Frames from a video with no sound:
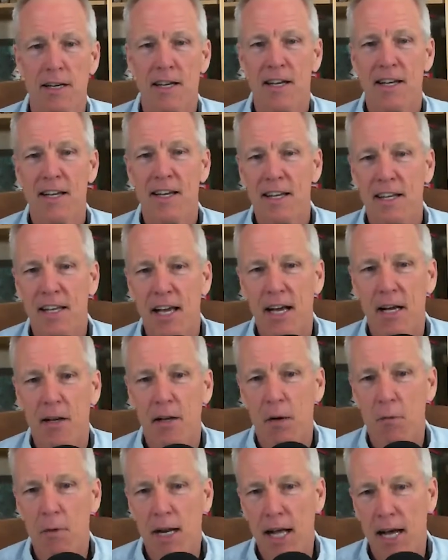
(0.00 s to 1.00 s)
Yeah, I
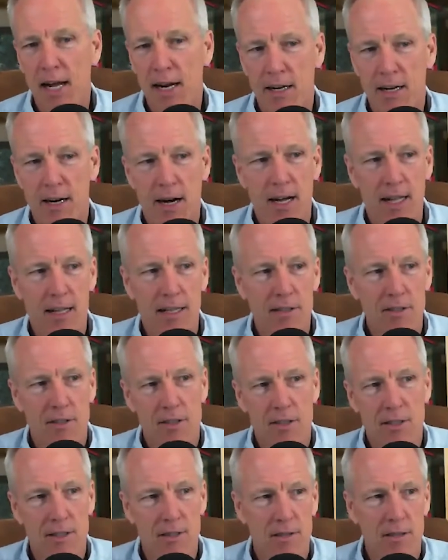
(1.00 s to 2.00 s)
went out of college
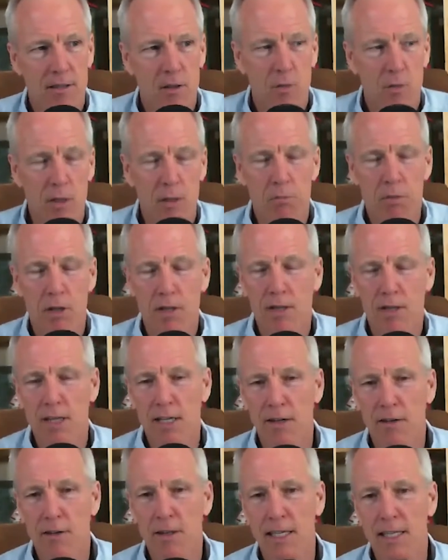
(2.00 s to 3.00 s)
and quit Berkeley
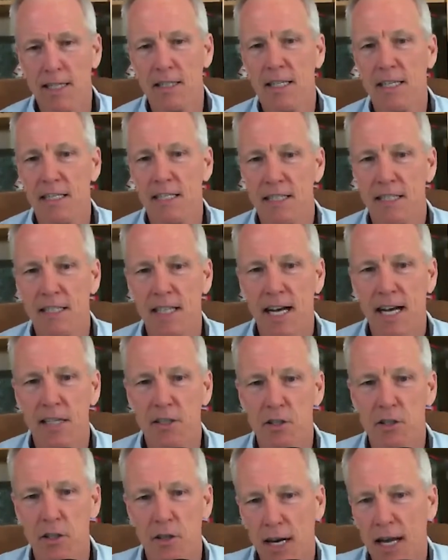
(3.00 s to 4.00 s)
early and did that.
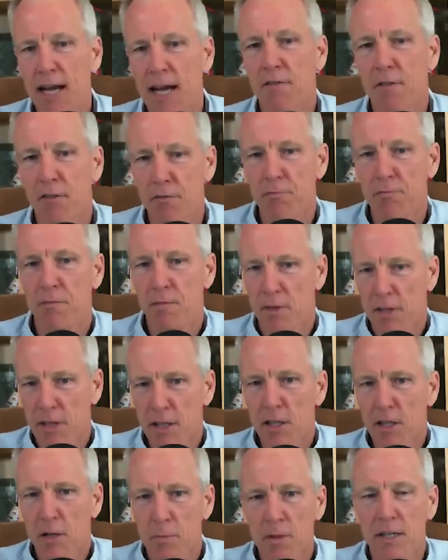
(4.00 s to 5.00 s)
So I have a
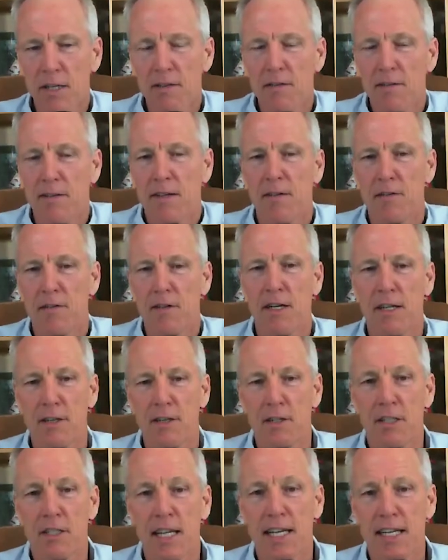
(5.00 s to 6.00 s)
little bit of an
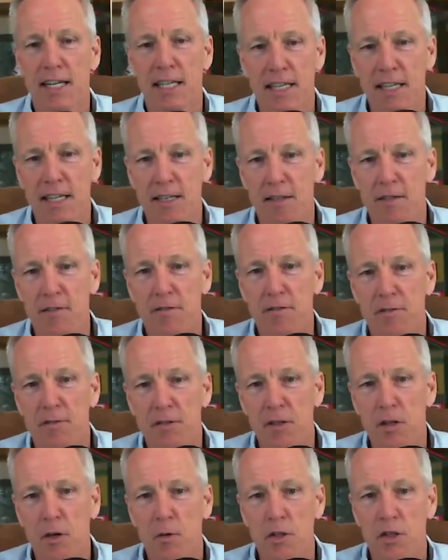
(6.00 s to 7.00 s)
understanding of, you
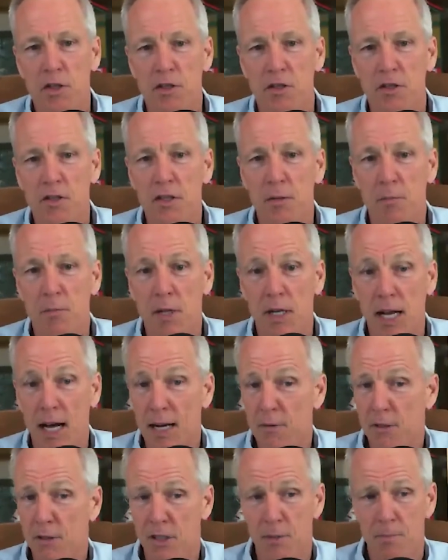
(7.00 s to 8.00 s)
know, what you're doing, but I
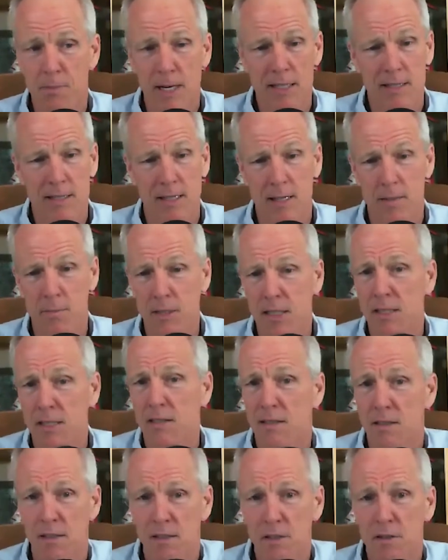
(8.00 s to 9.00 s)
respect it. I mean,
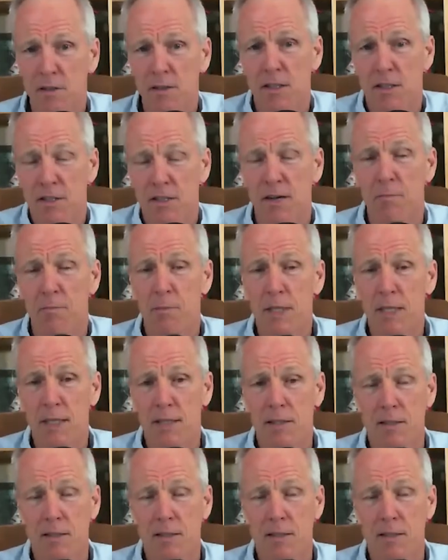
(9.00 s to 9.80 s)
you're in a tough biz.